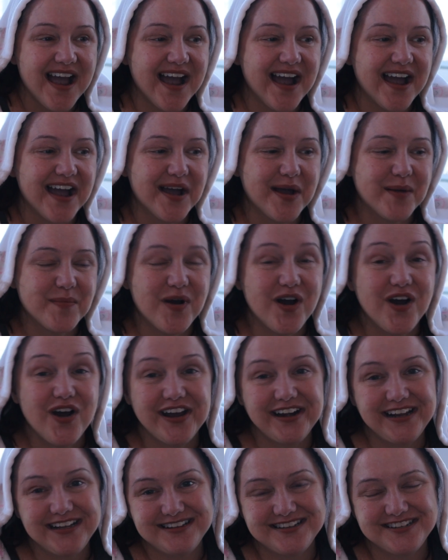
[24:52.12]

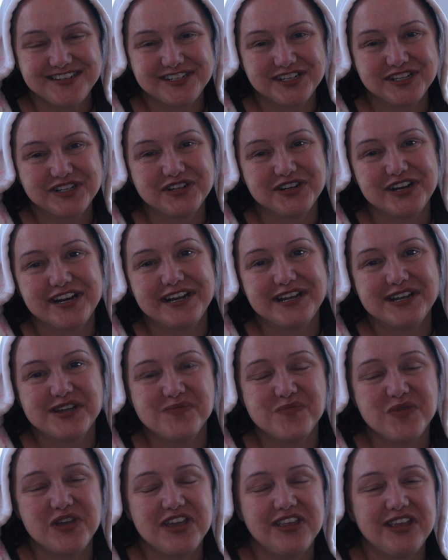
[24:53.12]
on
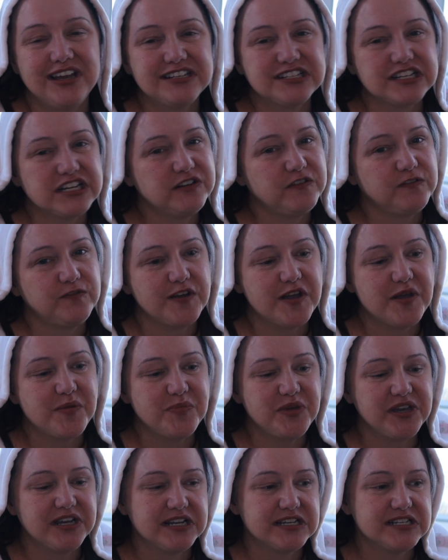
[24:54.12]
Instagram, and that's kind of
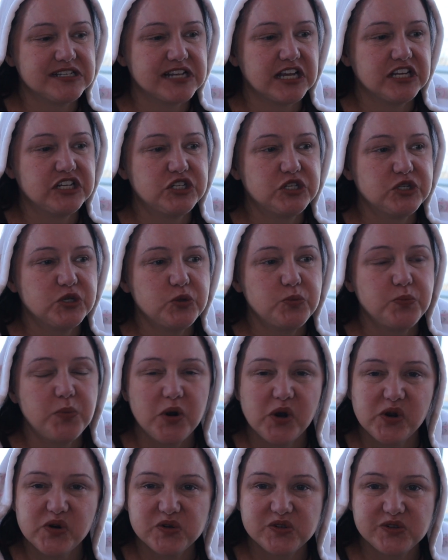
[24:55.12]
fun because I do
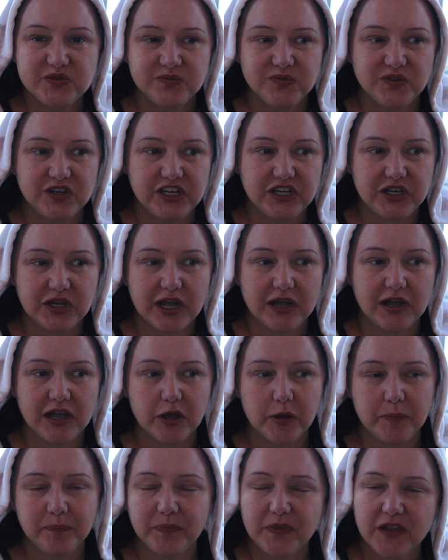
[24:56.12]
post video,
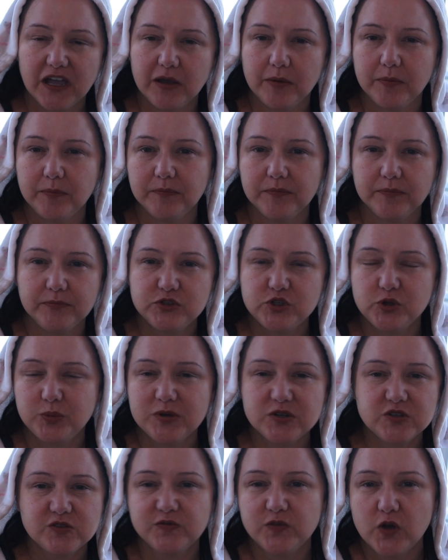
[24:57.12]
I do
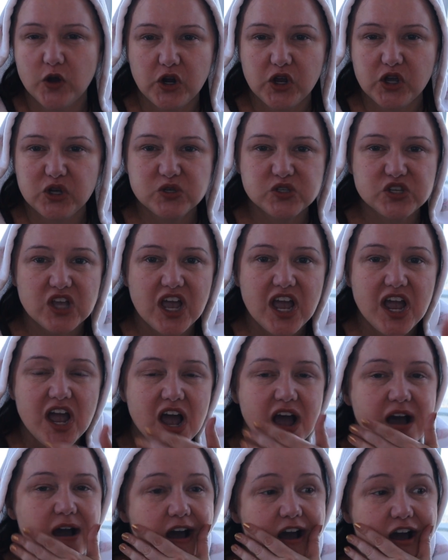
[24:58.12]
post photos
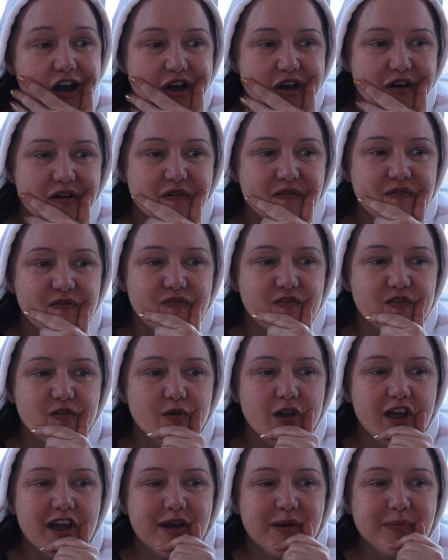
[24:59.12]
of
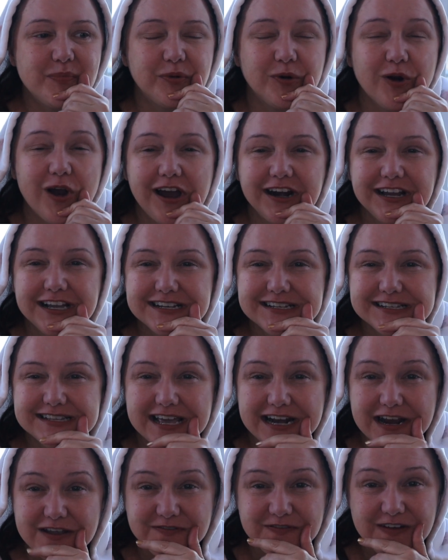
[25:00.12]
products
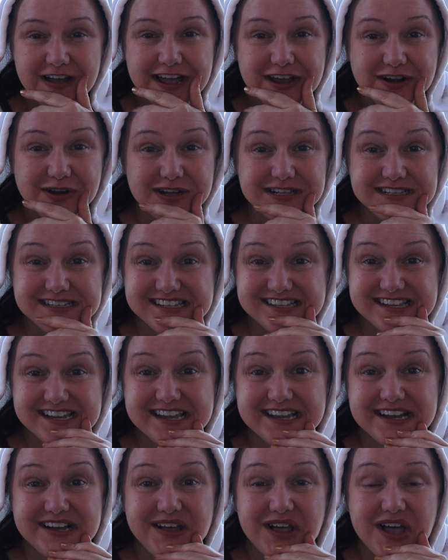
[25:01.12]
that I find on
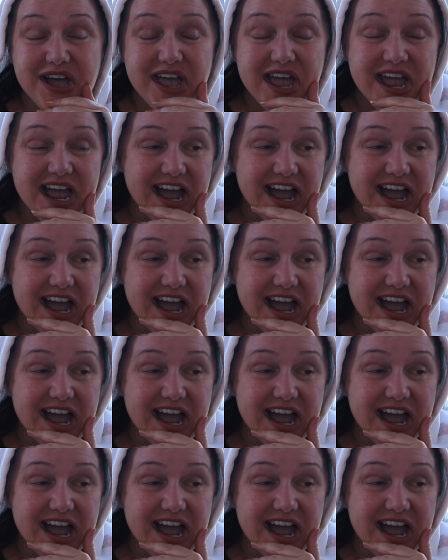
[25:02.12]
sale.